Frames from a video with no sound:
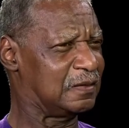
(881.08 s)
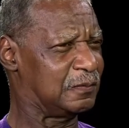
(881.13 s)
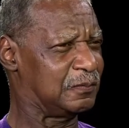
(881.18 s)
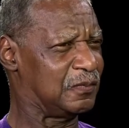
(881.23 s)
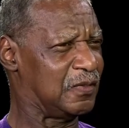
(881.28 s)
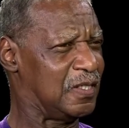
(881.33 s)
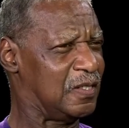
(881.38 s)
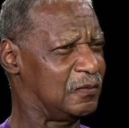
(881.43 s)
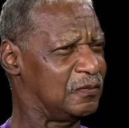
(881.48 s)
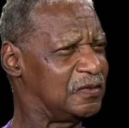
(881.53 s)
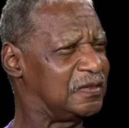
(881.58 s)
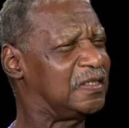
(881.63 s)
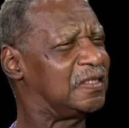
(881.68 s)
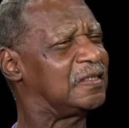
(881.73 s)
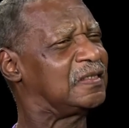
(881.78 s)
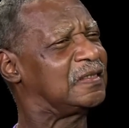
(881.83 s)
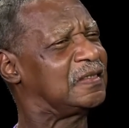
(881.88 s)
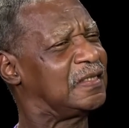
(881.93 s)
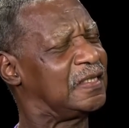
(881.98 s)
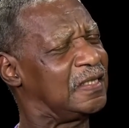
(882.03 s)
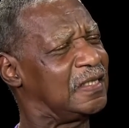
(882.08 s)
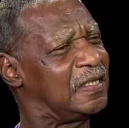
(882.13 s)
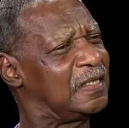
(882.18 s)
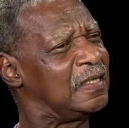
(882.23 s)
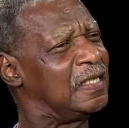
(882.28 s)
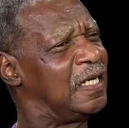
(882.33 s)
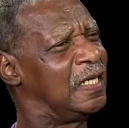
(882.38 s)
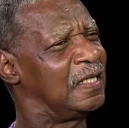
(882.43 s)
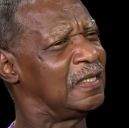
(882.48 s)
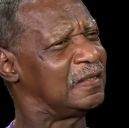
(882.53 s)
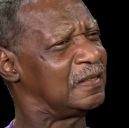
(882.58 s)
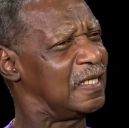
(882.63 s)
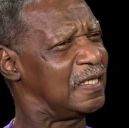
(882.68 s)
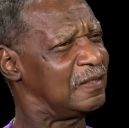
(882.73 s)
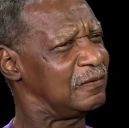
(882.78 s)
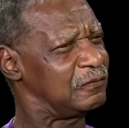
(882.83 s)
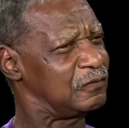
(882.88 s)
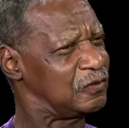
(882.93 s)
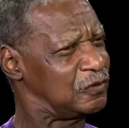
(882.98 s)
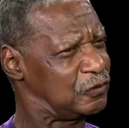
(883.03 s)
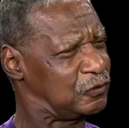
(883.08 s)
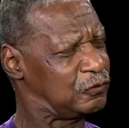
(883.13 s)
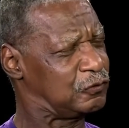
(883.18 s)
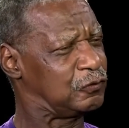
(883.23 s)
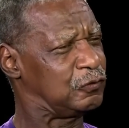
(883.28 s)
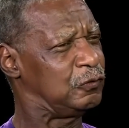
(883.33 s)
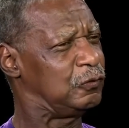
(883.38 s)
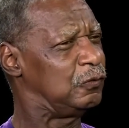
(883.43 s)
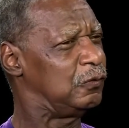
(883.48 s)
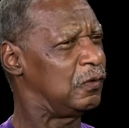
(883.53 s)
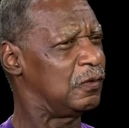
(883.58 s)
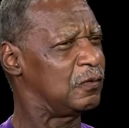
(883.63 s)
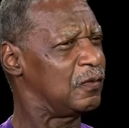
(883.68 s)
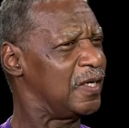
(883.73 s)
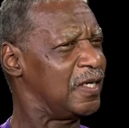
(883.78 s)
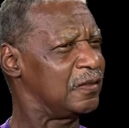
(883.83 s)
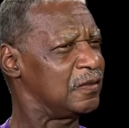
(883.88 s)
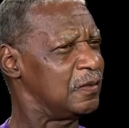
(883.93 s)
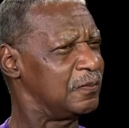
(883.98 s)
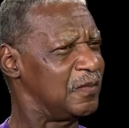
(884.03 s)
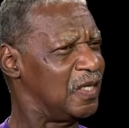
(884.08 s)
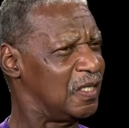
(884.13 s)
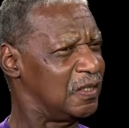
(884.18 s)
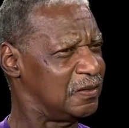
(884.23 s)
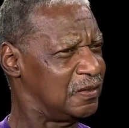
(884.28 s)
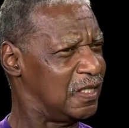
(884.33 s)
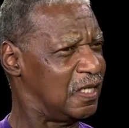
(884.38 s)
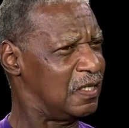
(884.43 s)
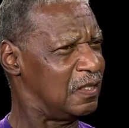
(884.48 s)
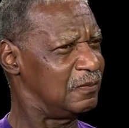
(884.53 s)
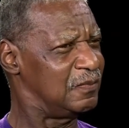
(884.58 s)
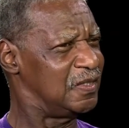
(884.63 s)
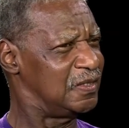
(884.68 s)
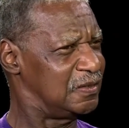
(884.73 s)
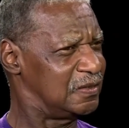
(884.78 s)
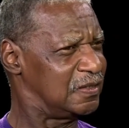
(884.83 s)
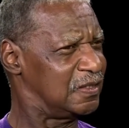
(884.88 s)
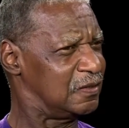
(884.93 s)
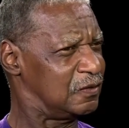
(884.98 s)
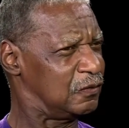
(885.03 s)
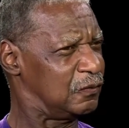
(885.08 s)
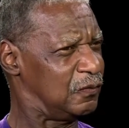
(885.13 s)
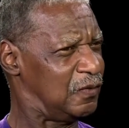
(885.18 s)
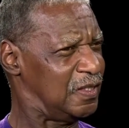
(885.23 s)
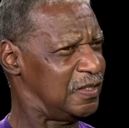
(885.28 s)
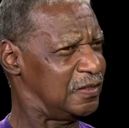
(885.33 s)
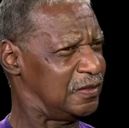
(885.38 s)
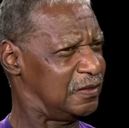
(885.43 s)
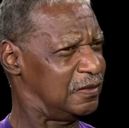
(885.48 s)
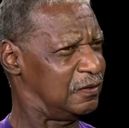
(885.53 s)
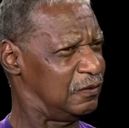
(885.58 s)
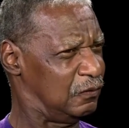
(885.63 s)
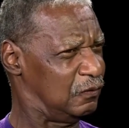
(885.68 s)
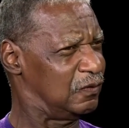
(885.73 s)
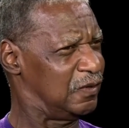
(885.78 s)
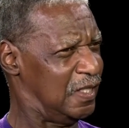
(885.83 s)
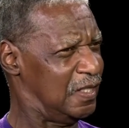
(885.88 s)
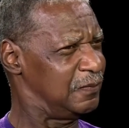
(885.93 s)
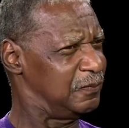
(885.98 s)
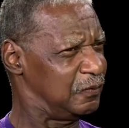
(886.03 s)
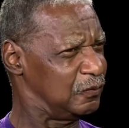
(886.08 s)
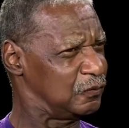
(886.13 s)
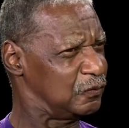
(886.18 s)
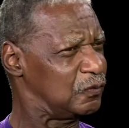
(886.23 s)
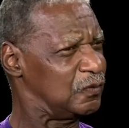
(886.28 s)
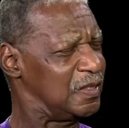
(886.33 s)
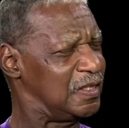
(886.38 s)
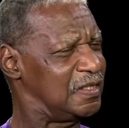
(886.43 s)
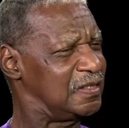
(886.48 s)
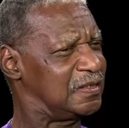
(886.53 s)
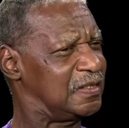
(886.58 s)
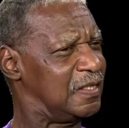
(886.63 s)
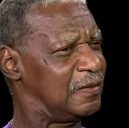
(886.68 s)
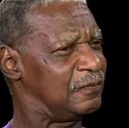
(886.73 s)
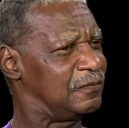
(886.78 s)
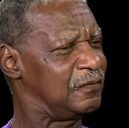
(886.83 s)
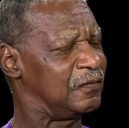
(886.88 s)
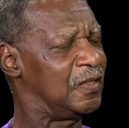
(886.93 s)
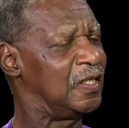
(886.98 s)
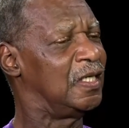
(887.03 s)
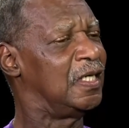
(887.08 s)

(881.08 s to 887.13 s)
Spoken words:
Brown was just saying, that was true around the Mondawmin situation on April 27th.